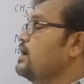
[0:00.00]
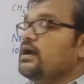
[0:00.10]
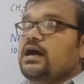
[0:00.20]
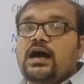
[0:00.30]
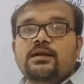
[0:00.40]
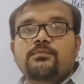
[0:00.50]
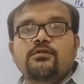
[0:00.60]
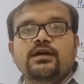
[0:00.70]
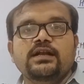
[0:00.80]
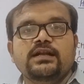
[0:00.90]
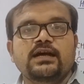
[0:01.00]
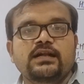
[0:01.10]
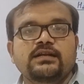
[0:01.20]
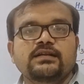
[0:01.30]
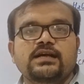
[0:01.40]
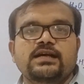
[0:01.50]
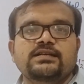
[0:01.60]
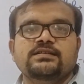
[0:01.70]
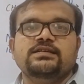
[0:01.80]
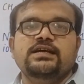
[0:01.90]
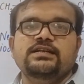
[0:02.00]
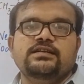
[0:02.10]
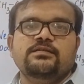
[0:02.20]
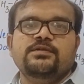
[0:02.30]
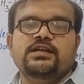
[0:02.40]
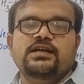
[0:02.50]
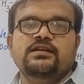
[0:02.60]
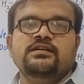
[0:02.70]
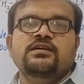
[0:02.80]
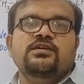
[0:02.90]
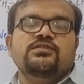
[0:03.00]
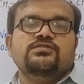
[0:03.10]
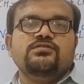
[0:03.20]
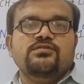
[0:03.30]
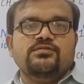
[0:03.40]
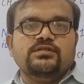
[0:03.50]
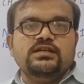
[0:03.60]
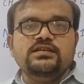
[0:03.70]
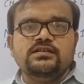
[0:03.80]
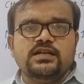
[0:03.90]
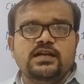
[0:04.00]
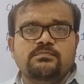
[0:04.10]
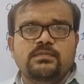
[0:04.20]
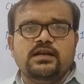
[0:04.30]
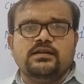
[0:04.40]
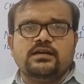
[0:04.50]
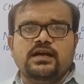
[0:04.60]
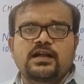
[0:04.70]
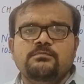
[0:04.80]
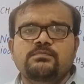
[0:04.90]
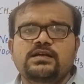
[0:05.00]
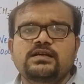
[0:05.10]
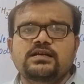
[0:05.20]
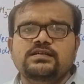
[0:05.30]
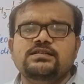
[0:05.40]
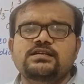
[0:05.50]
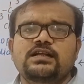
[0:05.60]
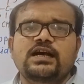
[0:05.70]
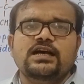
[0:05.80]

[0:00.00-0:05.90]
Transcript: carbocation as intermediate. So this statement can be easily